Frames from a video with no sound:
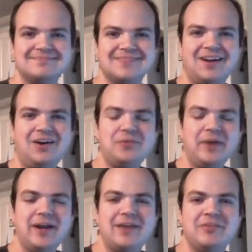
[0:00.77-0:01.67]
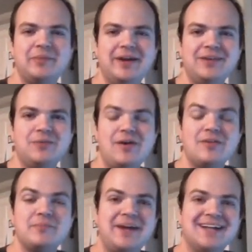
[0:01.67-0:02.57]
All right, everybody,
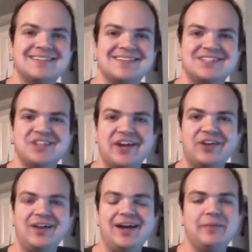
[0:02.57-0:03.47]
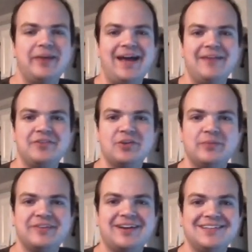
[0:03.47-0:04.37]
welcome back to the channel. I am an avid
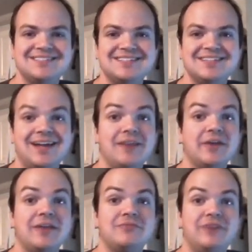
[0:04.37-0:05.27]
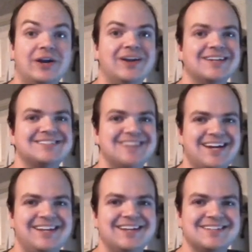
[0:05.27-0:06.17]
herpetologist, and I've got a very
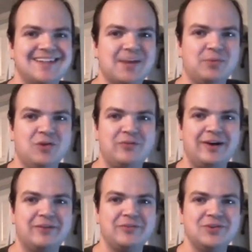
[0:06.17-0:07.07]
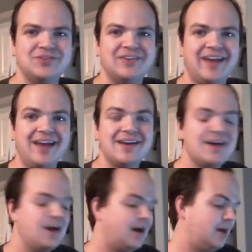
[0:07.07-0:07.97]
exciting deck profile for you today.
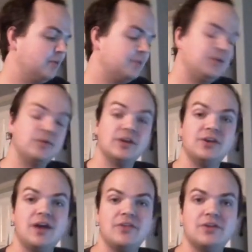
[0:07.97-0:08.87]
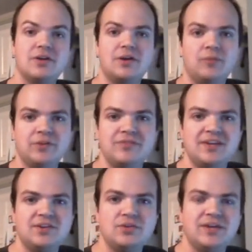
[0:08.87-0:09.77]
We're going to be doing another one of
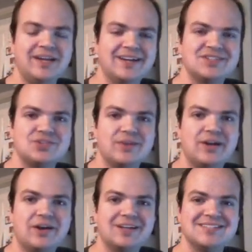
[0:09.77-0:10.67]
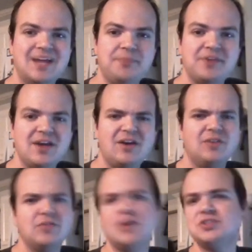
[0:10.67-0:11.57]
the new EX3 archetypes.
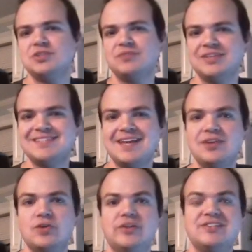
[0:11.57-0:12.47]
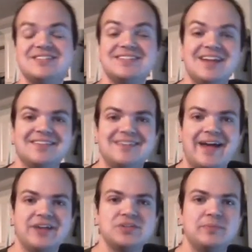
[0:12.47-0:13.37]
Oh, I shouldn't really say new. This is a deck that's
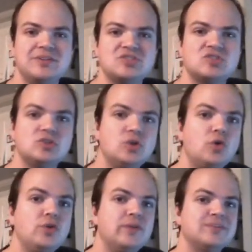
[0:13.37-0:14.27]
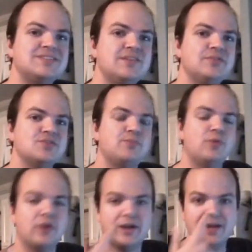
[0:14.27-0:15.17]
actually been slowly receiving
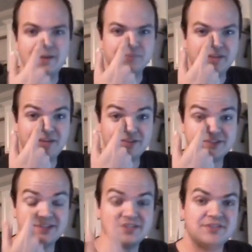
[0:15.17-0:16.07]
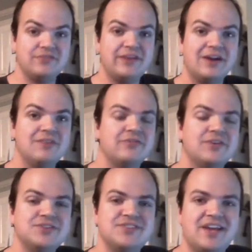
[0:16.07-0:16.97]
support even since the very
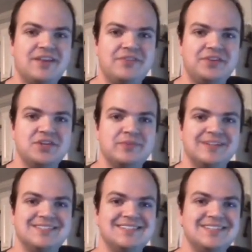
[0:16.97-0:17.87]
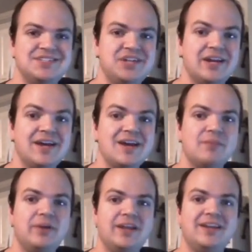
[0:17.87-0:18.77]
first set of the Digimon TCG.
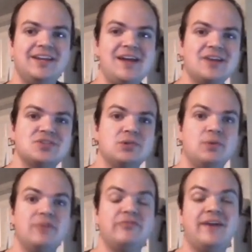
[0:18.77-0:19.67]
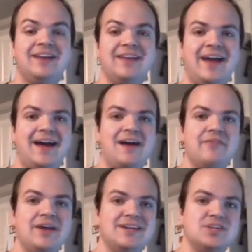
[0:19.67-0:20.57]
But in EX3, we finally
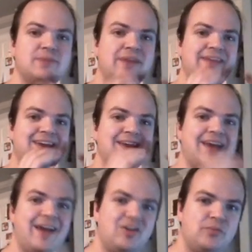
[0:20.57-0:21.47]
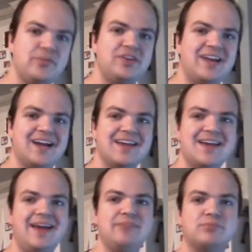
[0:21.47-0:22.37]
have a Digimon that can helm the deck
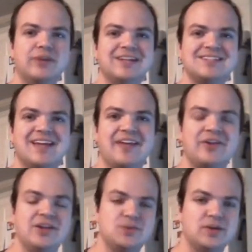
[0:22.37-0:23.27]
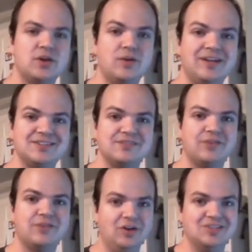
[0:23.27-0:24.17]
and bring it together into a
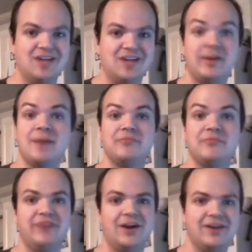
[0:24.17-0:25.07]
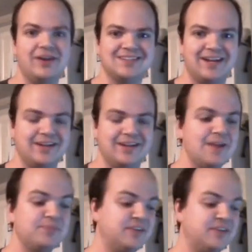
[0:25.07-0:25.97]
cohesive archetype, and I'm very excited.
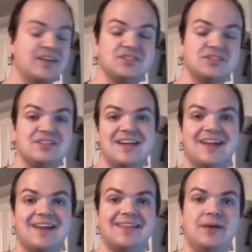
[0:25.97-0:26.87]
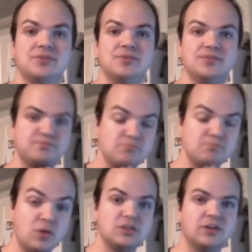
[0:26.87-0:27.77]
This is actually the deck that I was
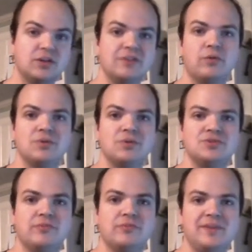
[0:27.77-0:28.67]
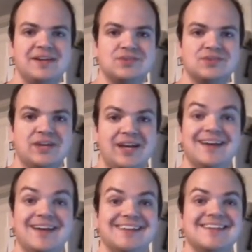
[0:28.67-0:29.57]
most looking forward to from EX3, and
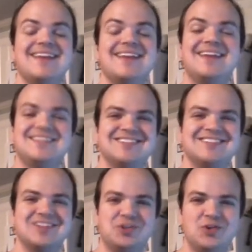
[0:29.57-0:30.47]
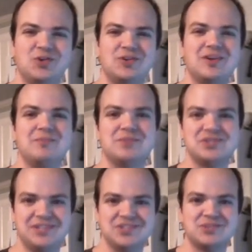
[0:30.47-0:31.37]
yes, that does include
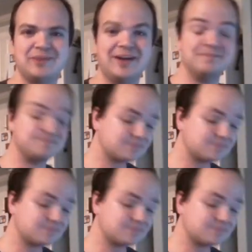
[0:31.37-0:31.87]
MegaSeadramon.